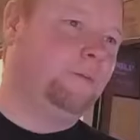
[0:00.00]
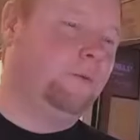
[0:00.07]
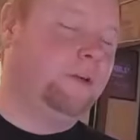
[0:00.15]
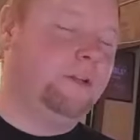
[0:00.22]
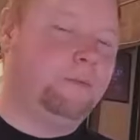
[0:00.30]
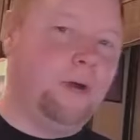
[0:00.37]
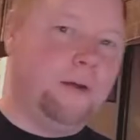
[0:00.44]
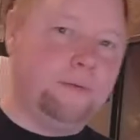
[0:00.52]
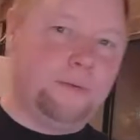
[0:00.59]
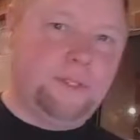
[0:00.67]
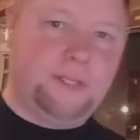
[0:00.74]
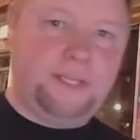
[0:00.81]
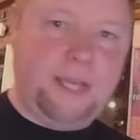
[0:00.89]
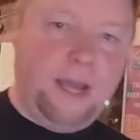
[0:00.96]
One of the problems
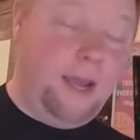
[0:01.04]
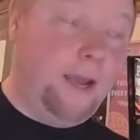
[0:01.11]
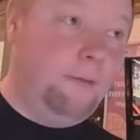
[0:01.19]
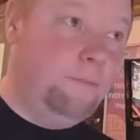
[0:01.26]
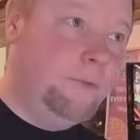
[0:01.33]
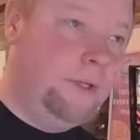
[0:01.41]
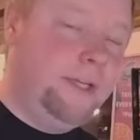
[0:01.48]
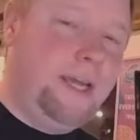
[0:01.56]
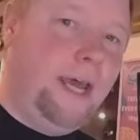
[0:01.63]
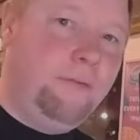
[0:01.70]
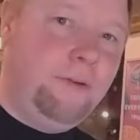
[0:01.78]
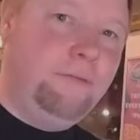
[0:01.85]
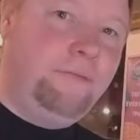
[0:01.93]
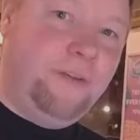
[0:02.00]
with this game,
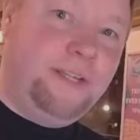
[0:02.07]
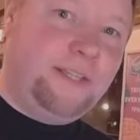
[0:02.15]
Kevin, fix